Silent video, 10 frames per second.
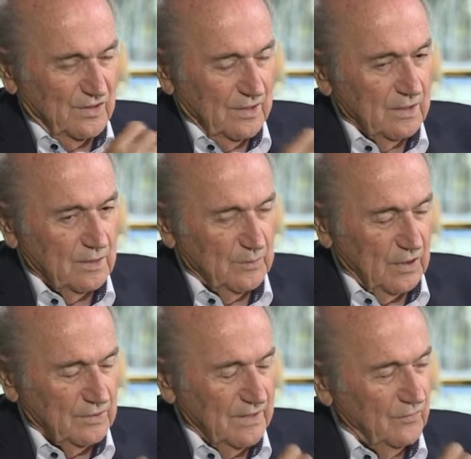think
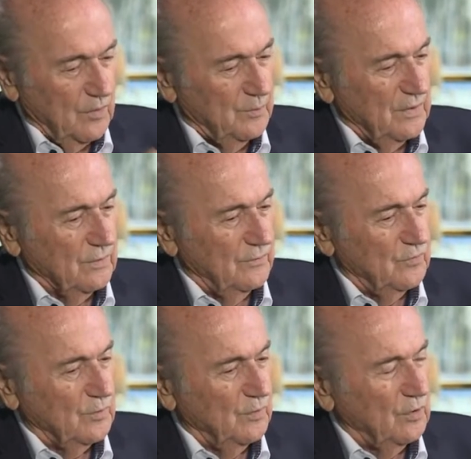about development of
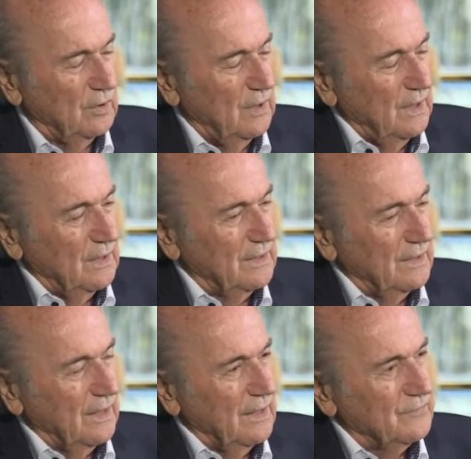football,
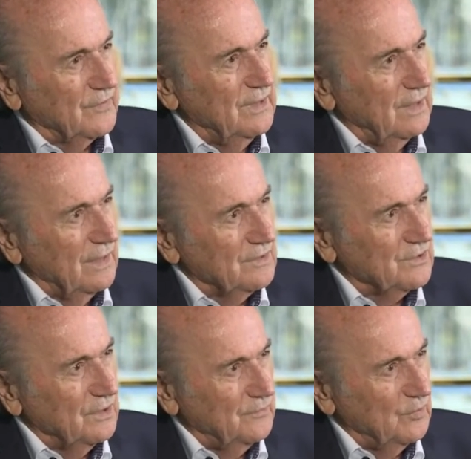then I have
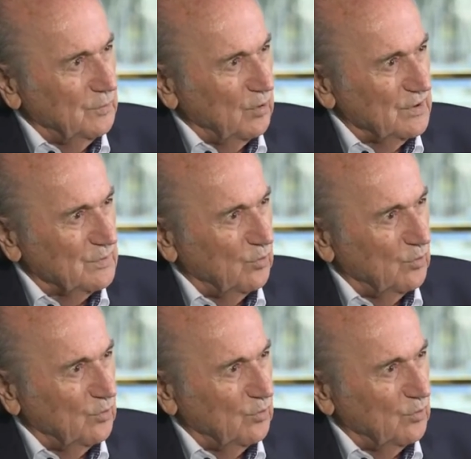realized that football is